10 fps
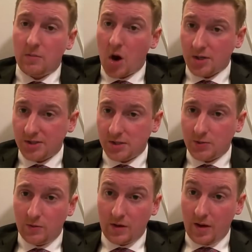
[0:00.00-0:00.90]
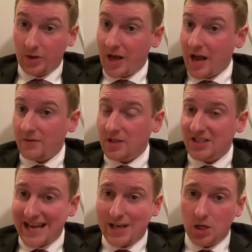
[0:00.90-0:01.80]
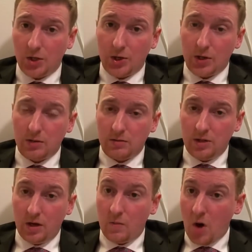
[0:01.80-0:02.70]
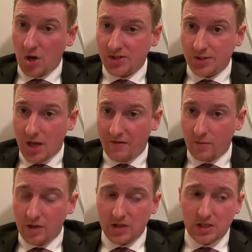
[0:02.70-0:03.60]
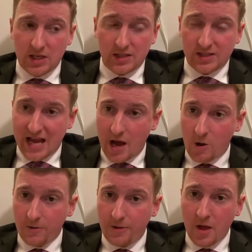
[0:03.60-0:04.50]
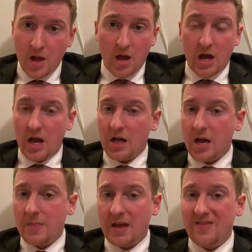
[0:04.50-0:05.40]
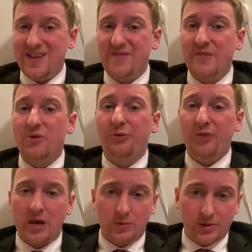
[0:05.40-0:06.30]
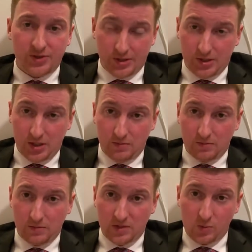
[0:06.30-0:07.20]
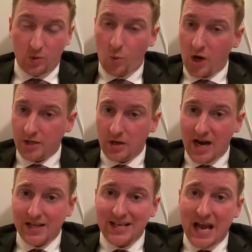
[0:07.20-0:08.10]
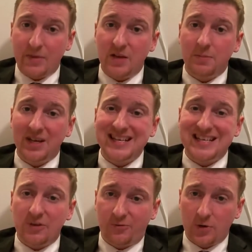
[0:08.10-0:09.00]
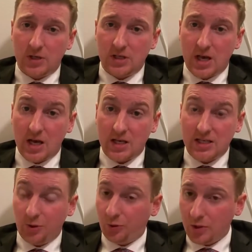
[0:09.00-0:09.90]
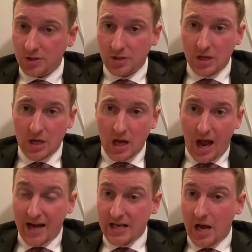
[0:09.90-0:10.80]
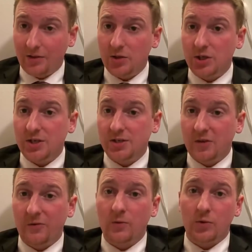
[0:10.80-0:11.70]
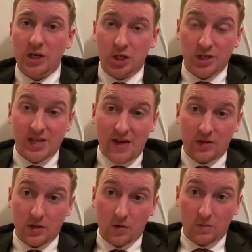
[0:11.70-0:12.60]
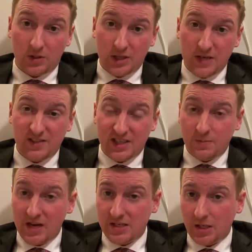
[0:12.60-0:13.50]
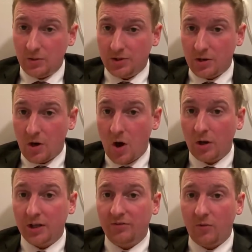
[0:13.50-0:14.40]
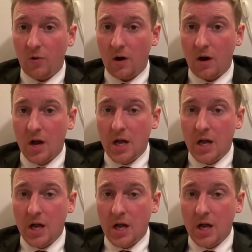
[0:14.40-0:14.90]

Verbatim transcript: Marxists would be able to have a secular you know, Marxist government in the South, uh, and they, they favor a federal system. So with one united Yemen, but different uh, different ideologies, different regions having their own beliefs. That's basically what they're calling for.